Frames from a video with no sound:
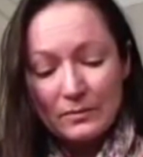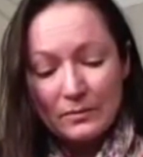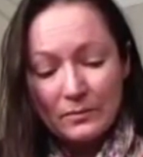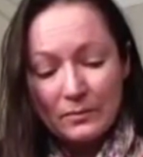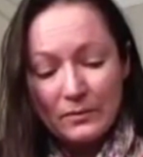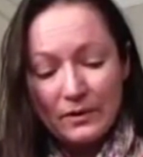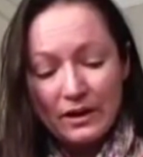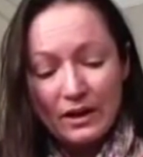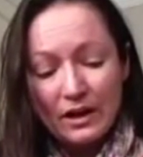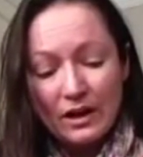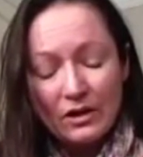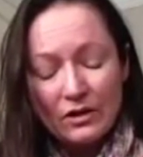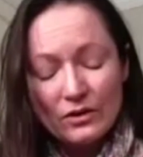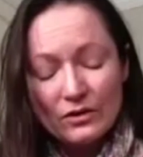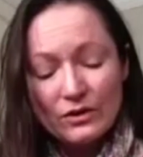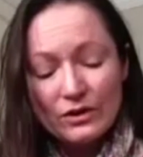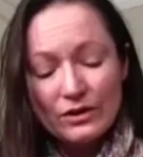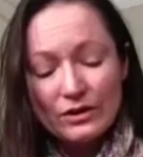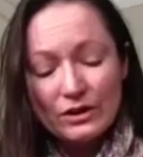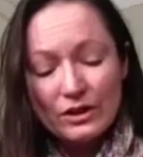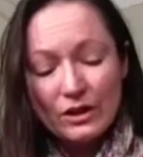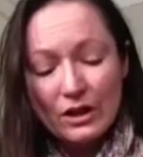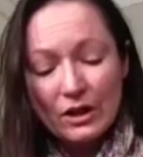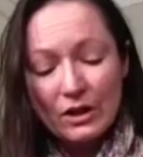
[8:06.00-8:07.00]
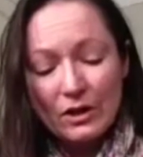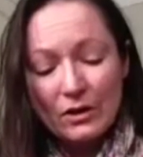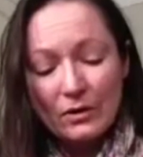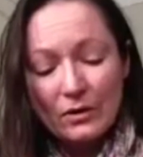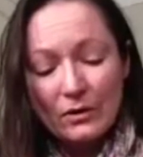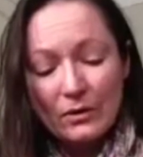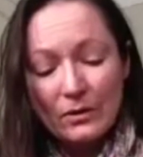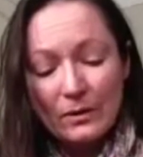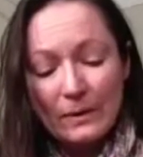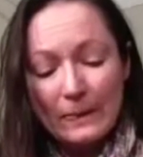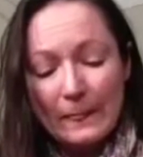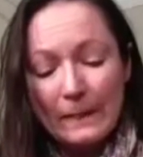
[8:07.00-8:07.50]
We're
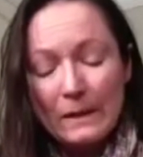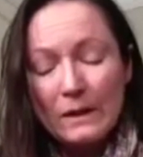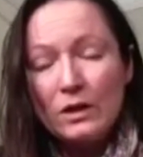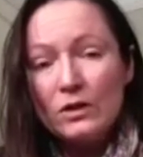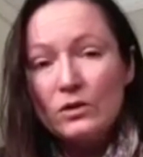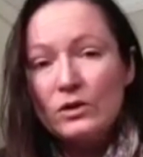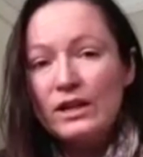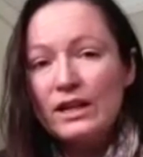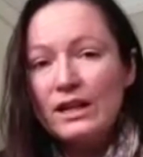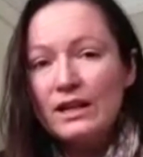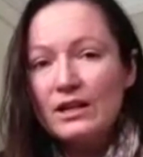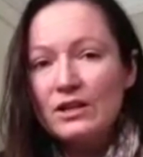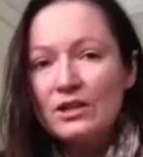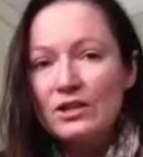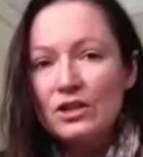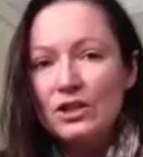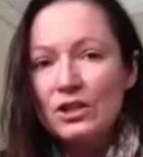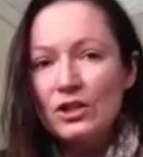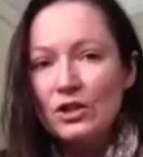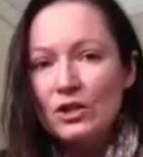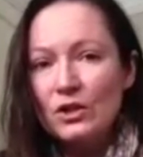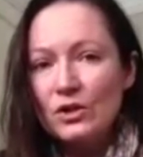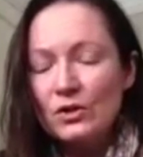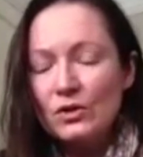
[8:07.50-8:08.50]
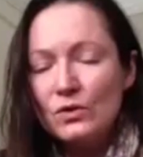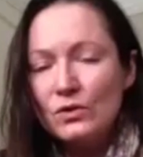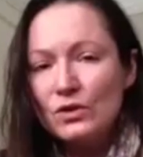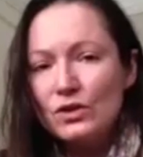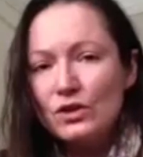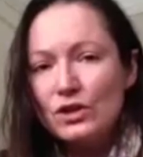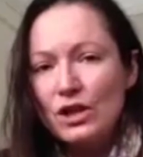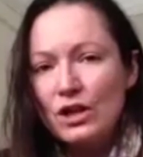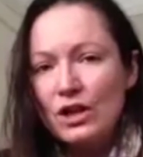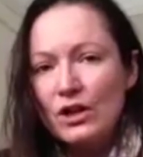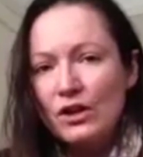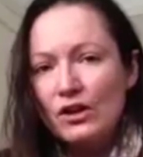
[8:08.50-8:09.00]
also looking to
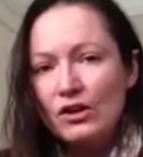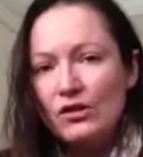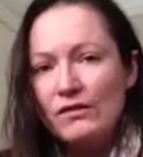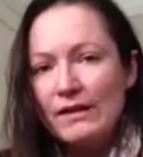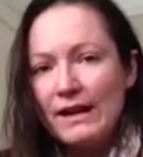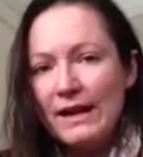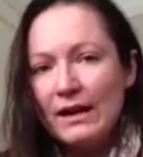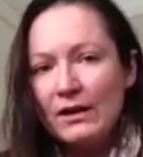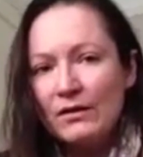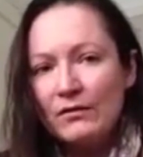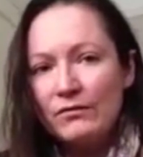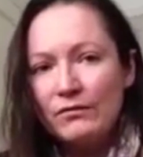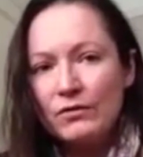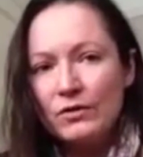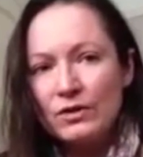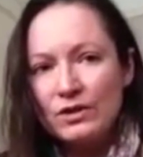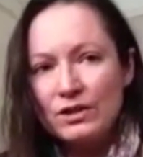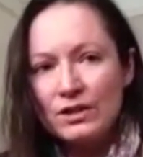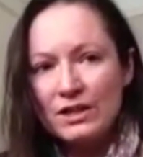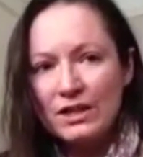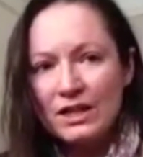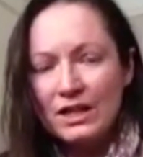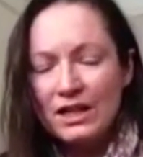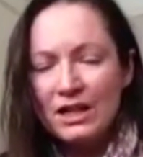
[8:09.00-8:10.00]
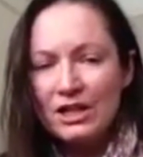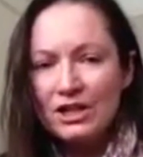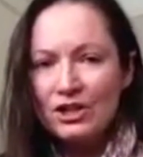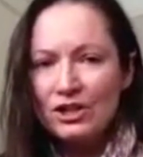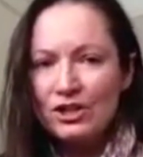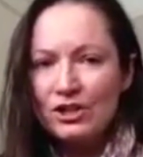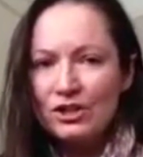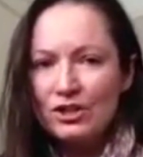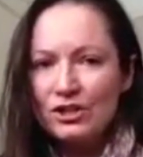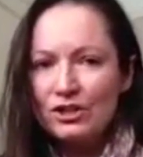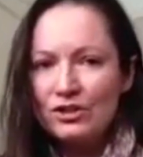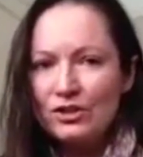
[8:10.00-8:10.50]
start a crowd-funded
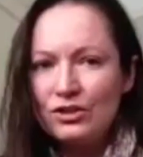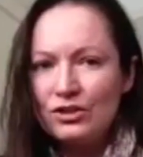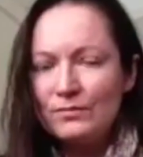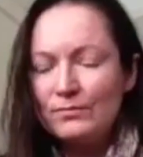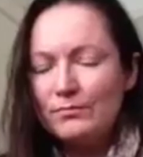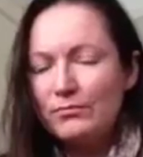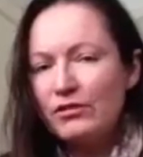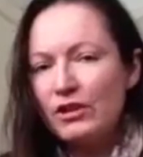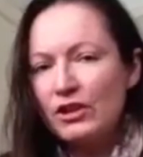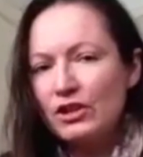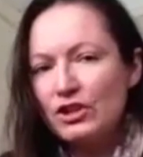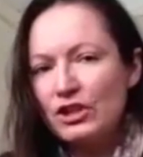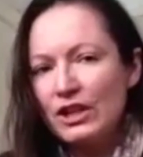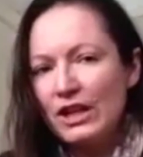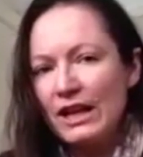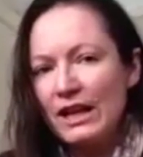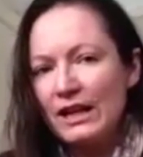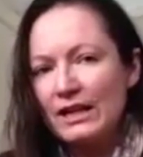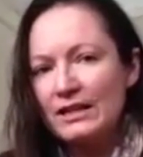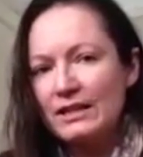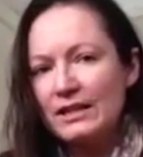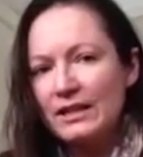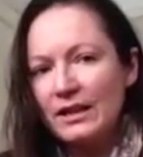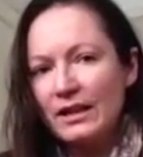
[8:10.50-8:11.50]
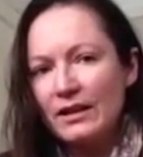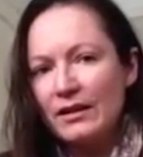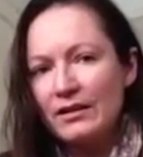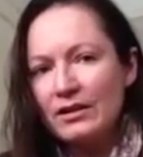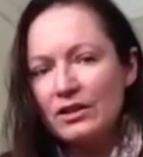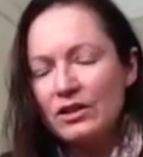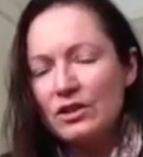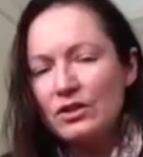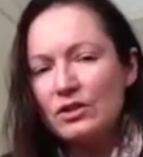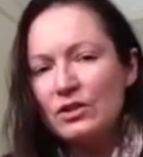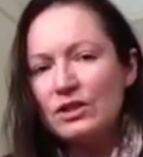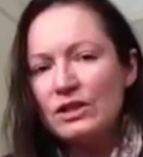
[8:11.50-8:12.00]
project
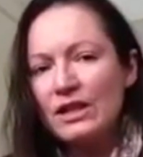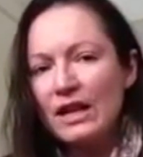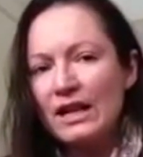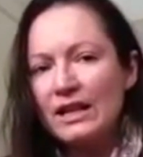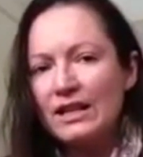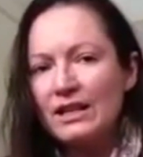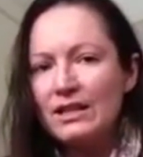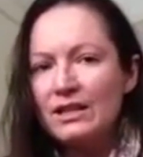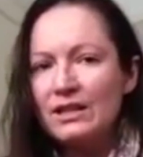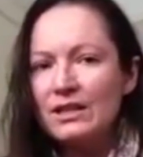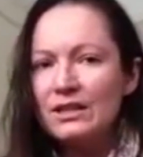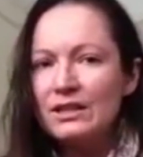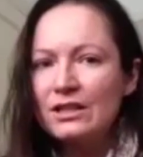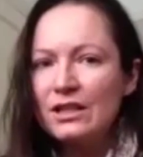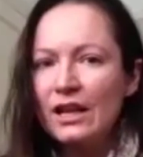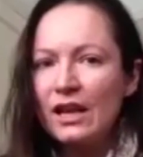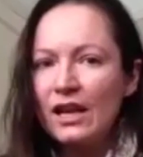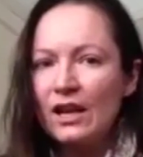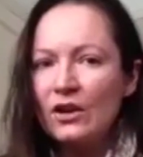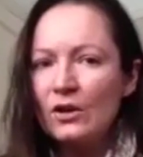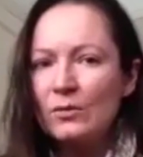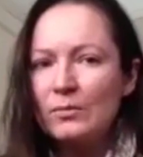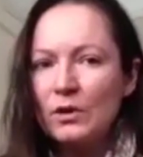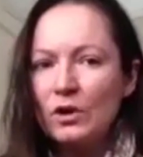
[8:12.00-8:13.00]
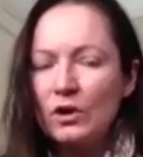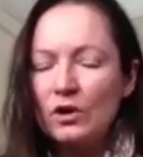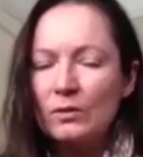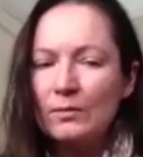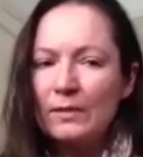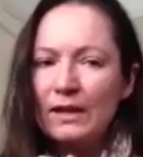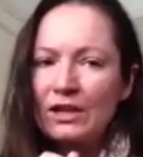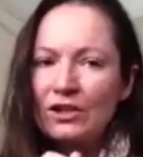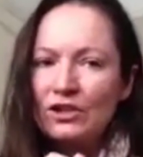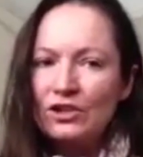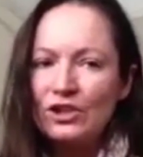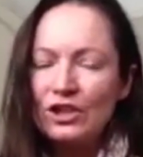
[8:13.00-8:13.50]
to send an
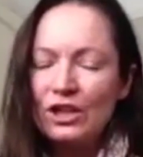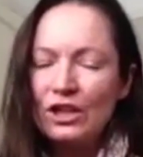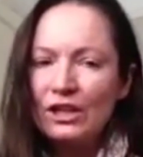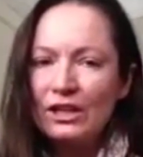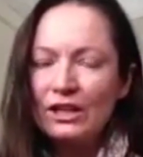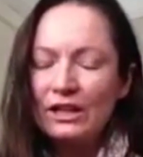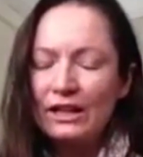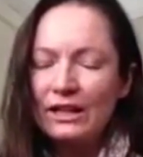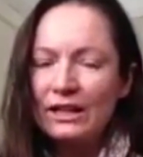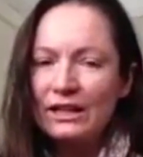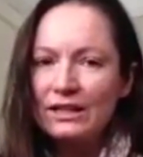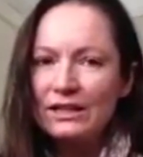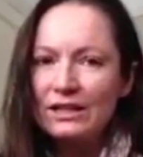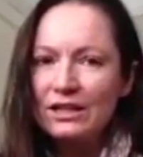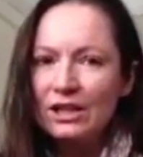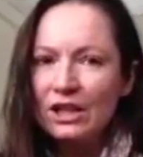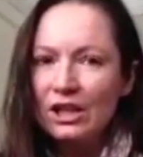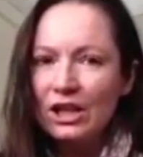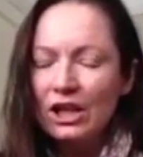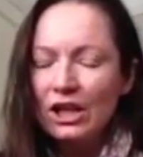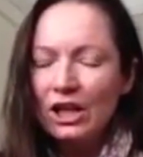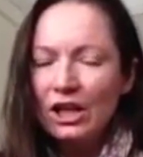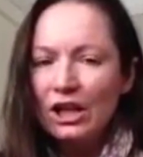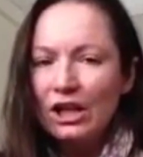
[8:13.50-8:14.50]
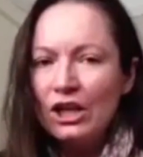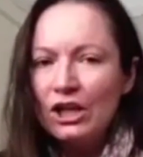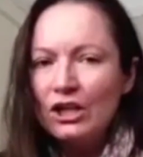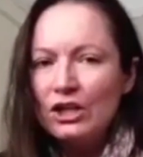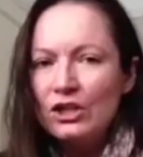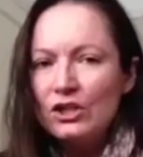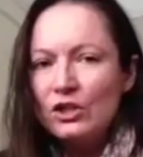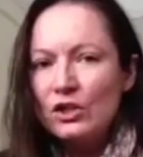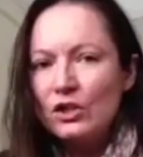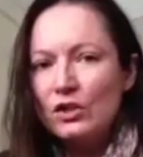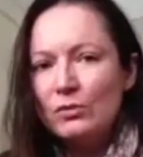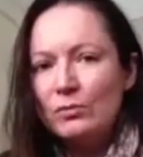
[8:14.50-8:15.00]
up-and-coming journalist
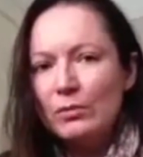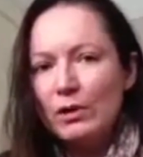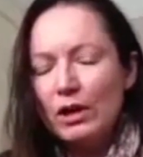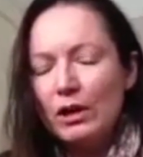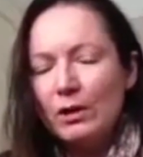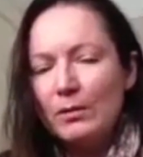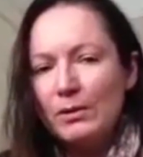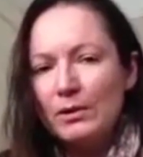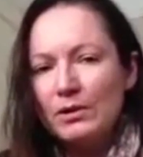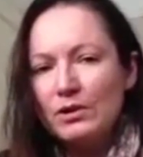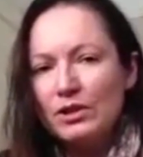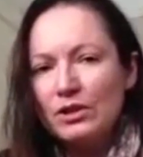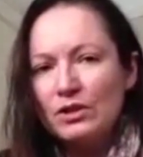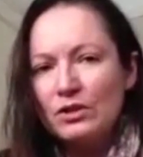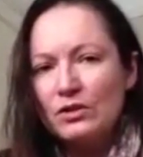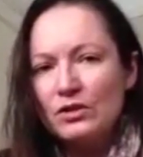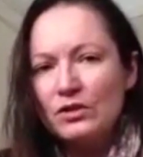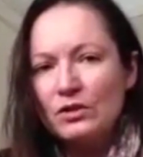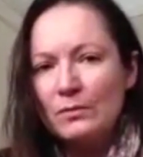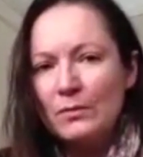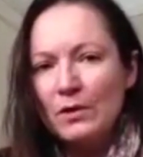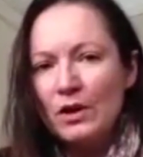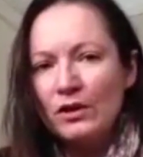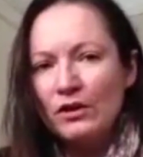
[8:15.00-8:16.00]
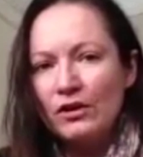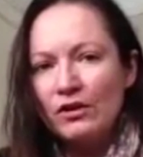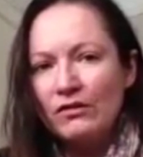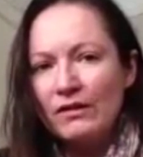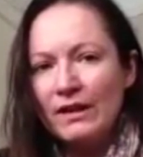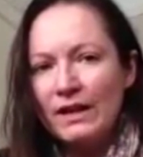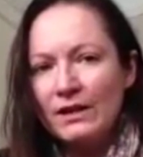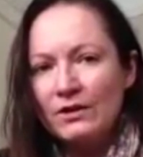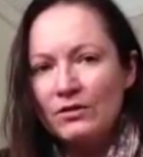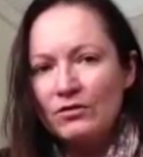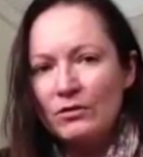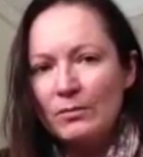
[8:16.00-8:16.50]
to Burma to do some
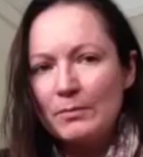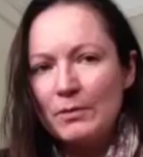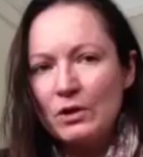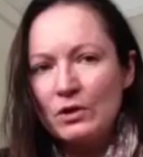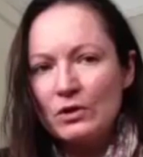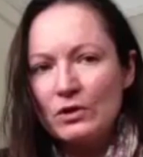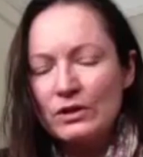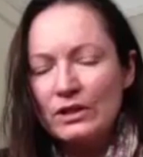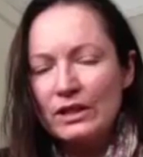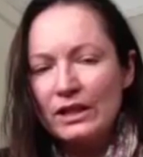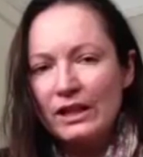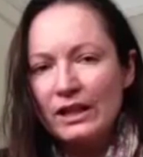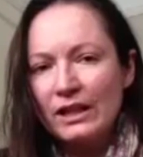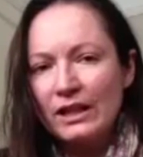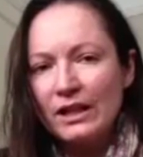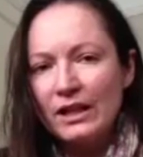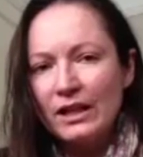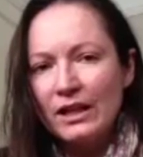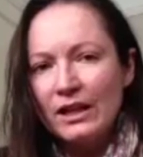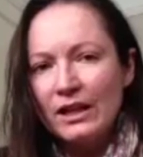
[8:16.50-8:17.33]
on-the-ground reporting.